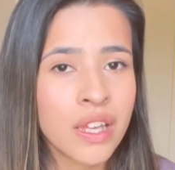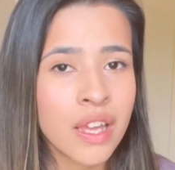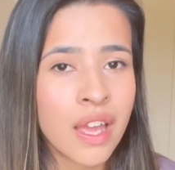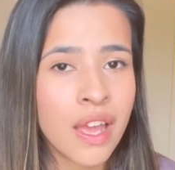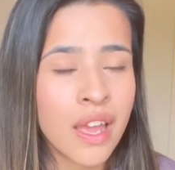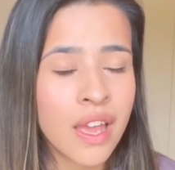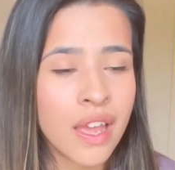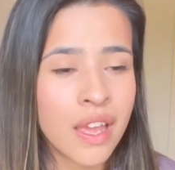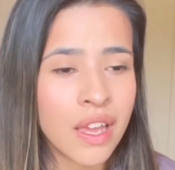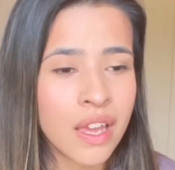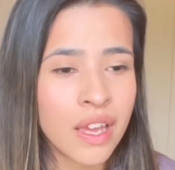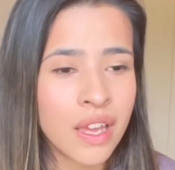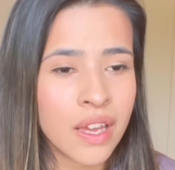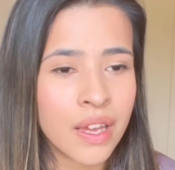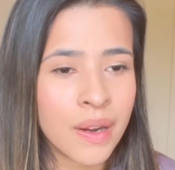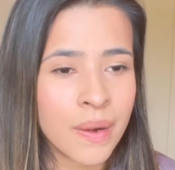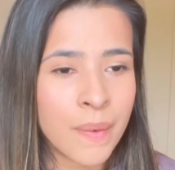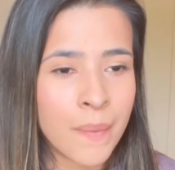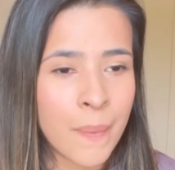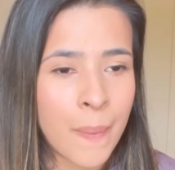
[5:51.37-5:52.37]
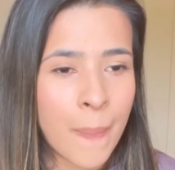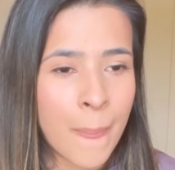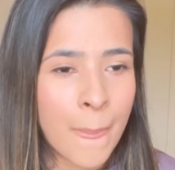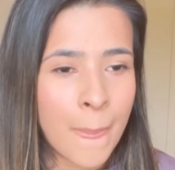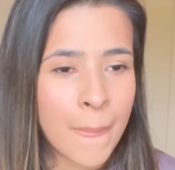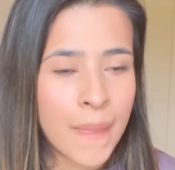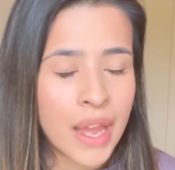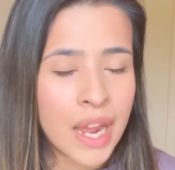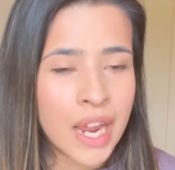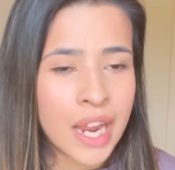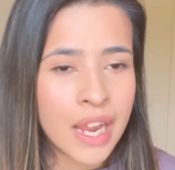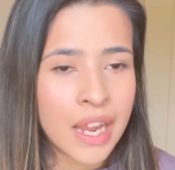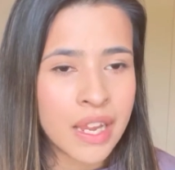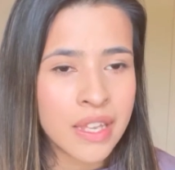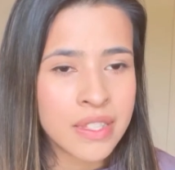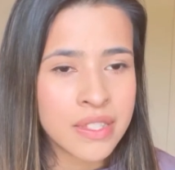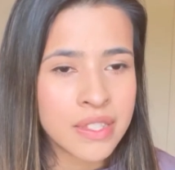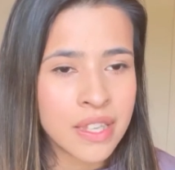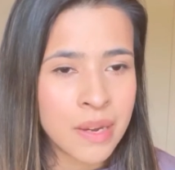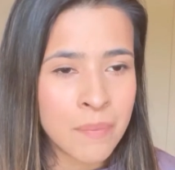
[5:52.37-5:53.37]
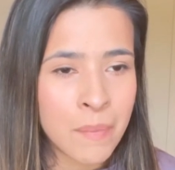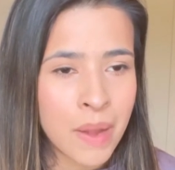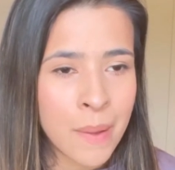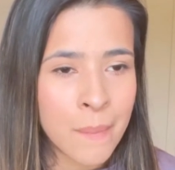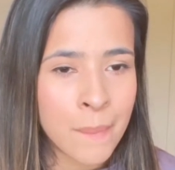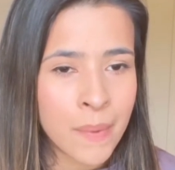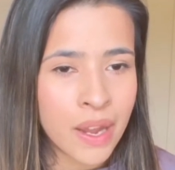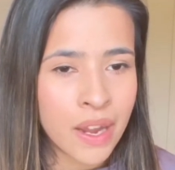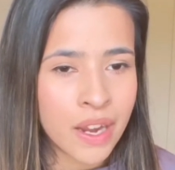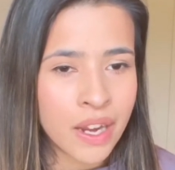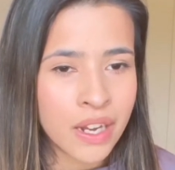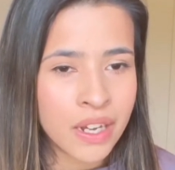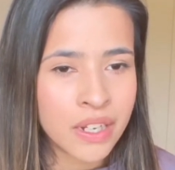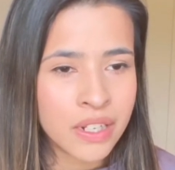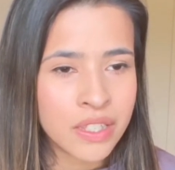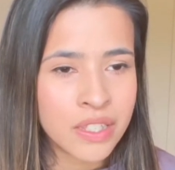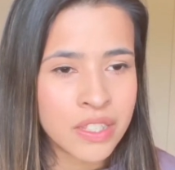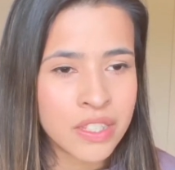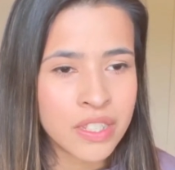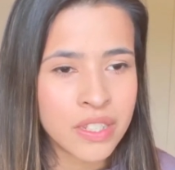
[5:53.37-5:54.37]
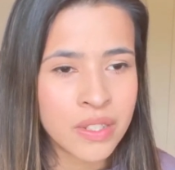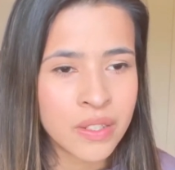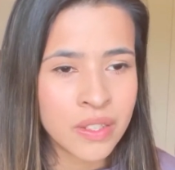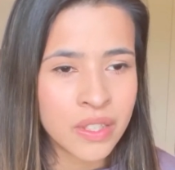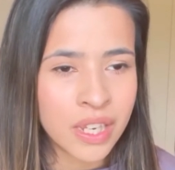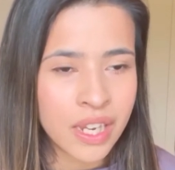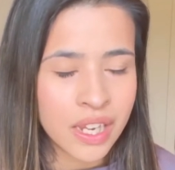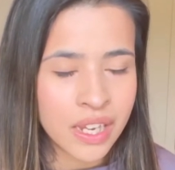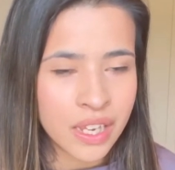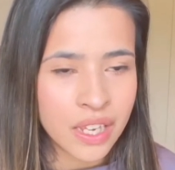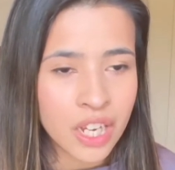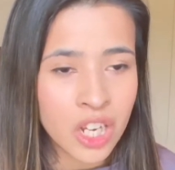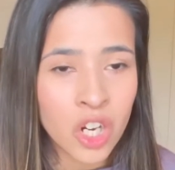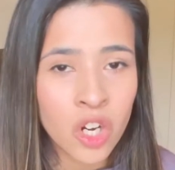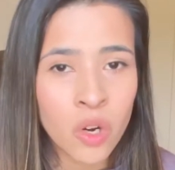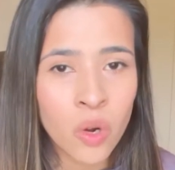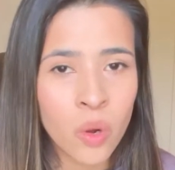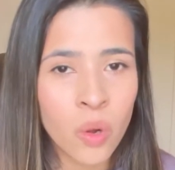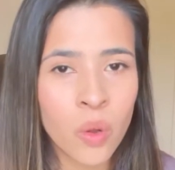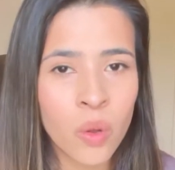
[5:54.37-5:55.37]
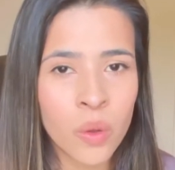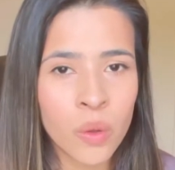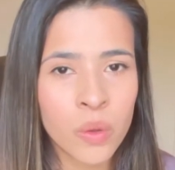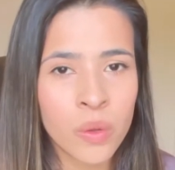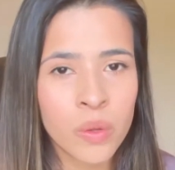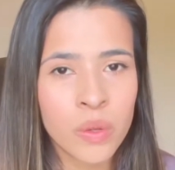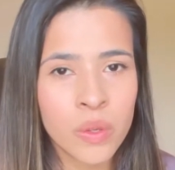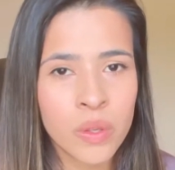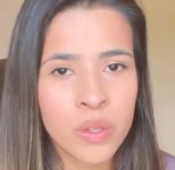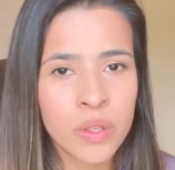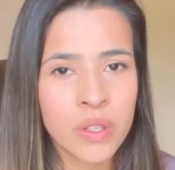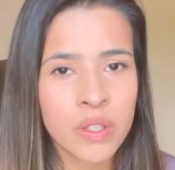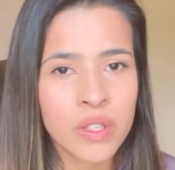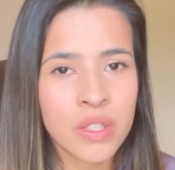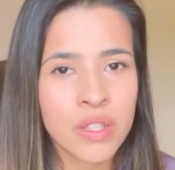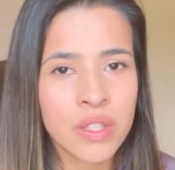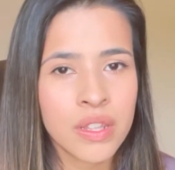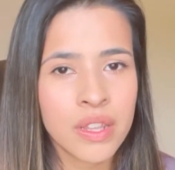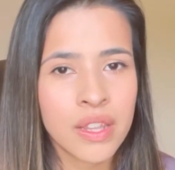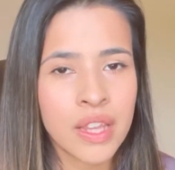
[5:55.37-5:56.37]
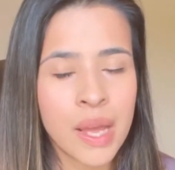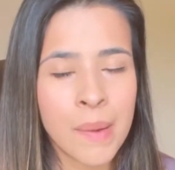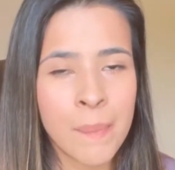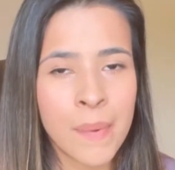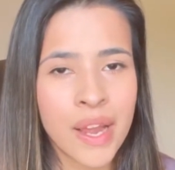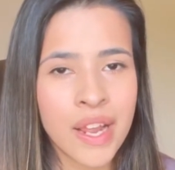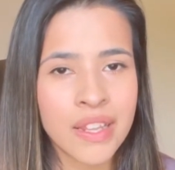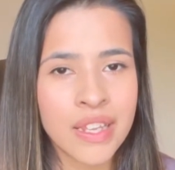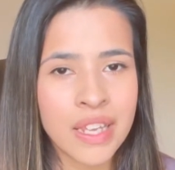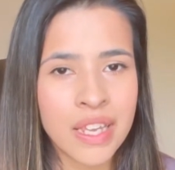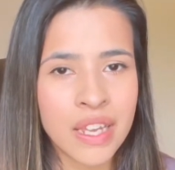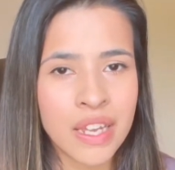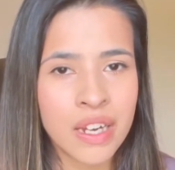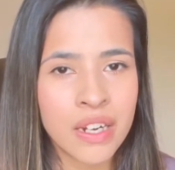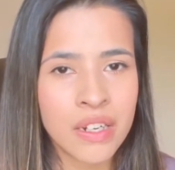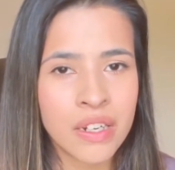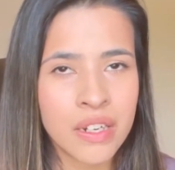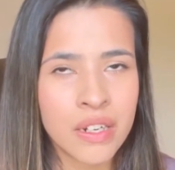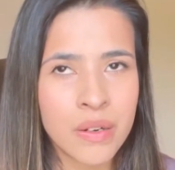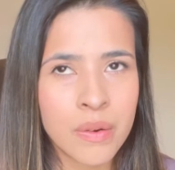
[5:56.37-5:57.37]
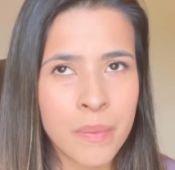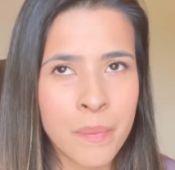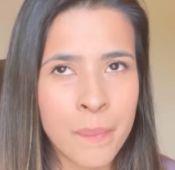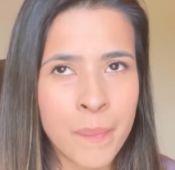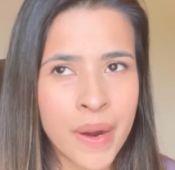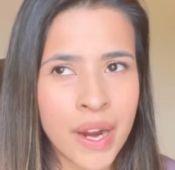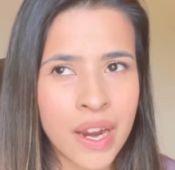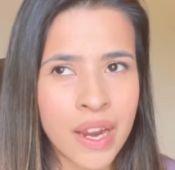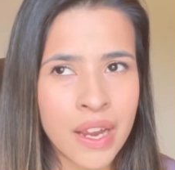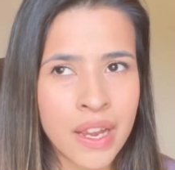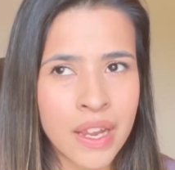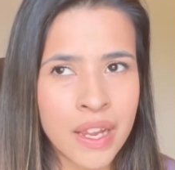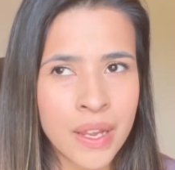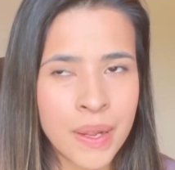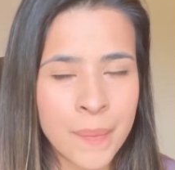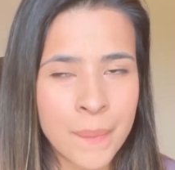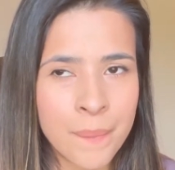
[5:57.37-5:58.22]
And I set my mind to like a goal that by the end, by